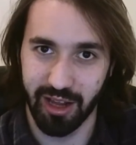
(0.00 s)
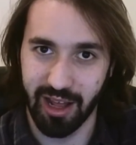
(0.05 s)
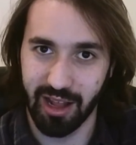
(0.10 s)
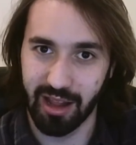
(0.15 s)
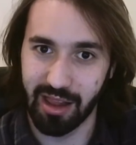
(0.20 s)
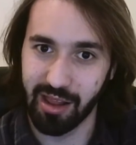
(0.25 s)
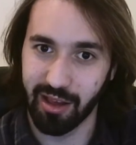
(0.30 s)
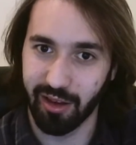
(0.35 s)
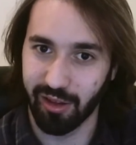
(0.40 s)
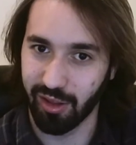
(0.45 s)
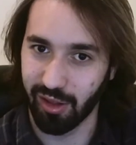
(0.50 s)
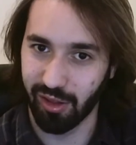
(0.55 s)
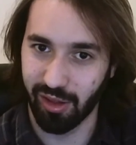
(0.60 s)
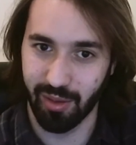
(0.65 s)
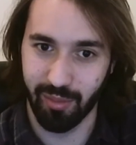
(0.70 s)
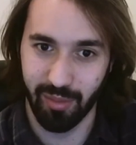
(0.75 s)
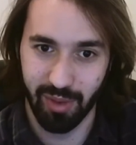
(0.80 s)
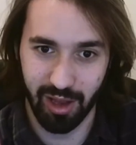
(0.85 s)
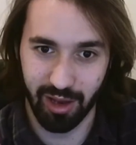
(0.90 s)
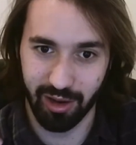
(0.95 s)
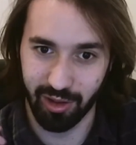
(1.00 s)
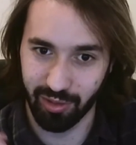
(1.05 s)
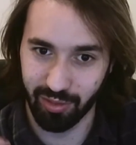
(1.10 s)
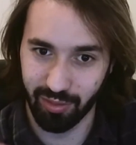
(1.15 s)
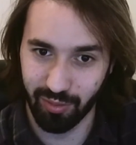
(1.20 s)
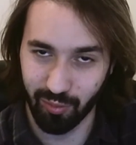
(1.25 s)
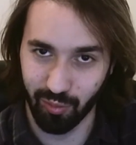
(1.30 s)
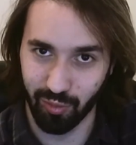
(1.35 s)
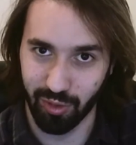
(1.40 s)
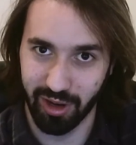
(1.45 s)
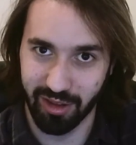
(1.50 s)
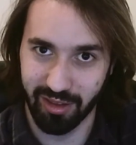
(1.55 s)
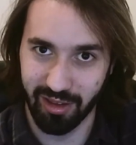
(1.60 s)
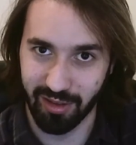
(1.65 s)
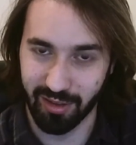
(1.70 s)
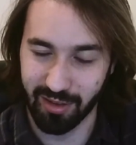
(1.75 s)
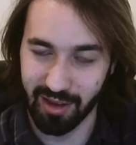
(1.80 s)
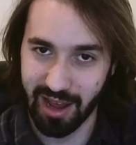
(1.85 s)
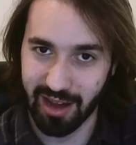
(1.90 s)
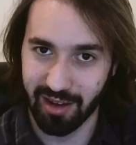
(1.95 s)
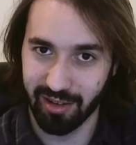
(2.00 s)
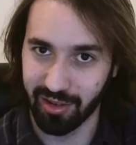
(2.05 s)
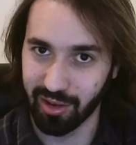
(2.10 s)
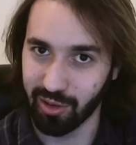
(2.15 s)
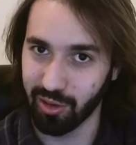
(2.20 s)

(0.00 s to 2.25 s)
analytics system and you want to test it out,